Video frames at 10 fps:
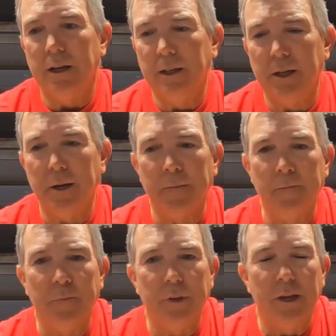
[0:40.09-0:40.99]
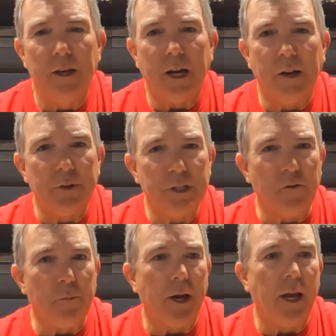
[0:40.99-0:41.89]
Kind of a
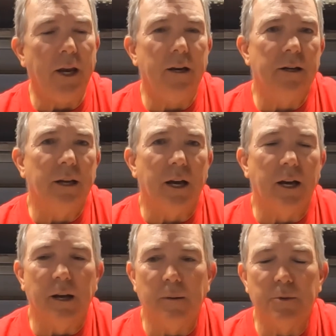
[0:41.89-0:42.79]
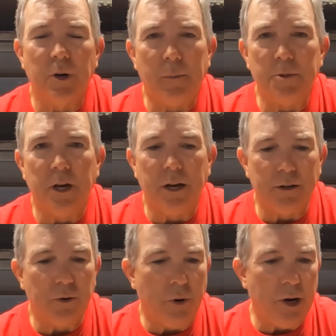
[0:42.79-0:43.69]
tough bite. Drop
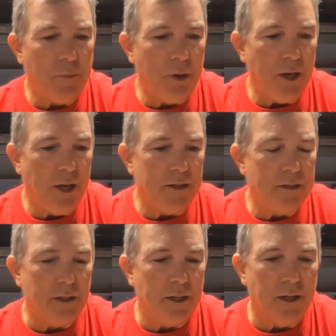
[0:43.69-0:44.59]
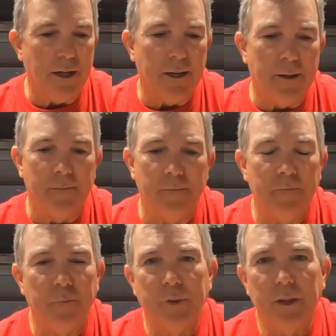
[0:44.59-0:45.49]
shotting quite a bit.
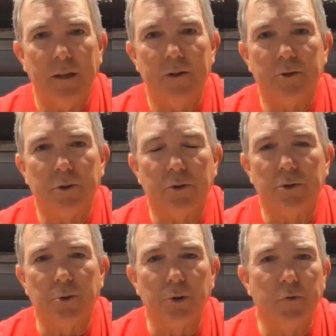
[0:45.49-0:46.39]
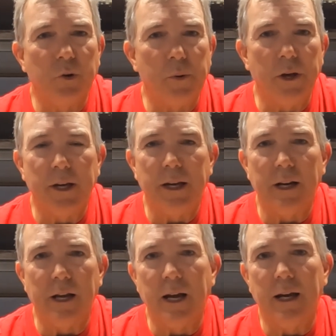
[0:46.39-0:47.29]
Threw the football head a
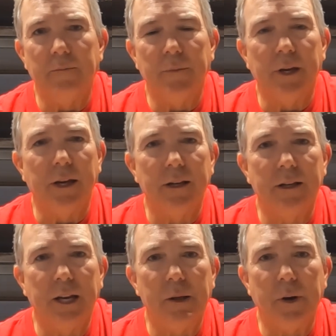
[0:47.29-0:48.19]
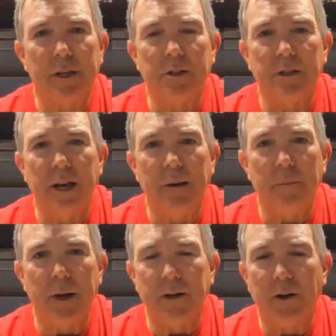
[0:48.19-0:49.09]
lot and didn't get any bites on that.
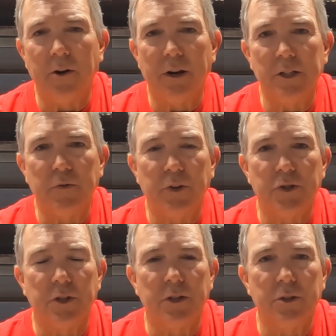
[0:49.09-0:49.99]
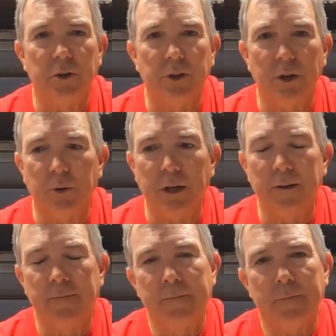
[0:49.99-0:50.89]
Mike caught a nice fish on a Tokyo
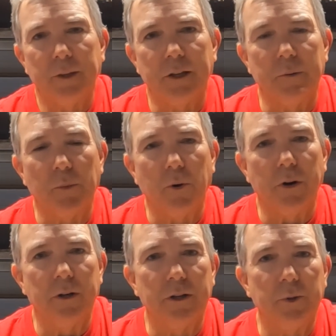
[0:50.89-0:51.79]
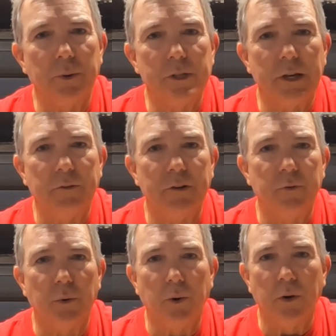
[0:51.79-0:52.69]
rig in the morning, a
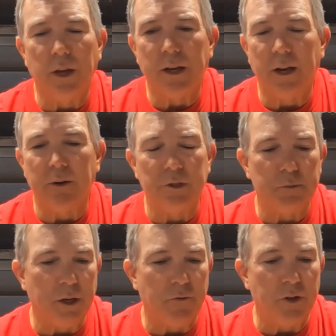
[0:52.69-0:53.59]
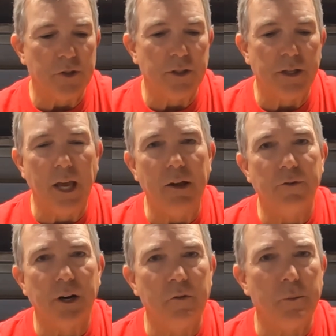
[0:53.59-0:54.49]
374. That kind of was the big fish of the day
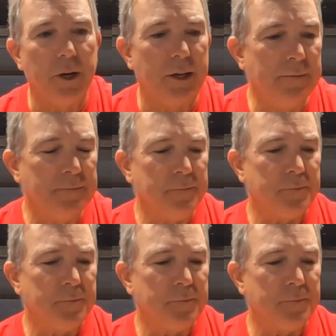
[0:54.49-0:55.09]
for everybody.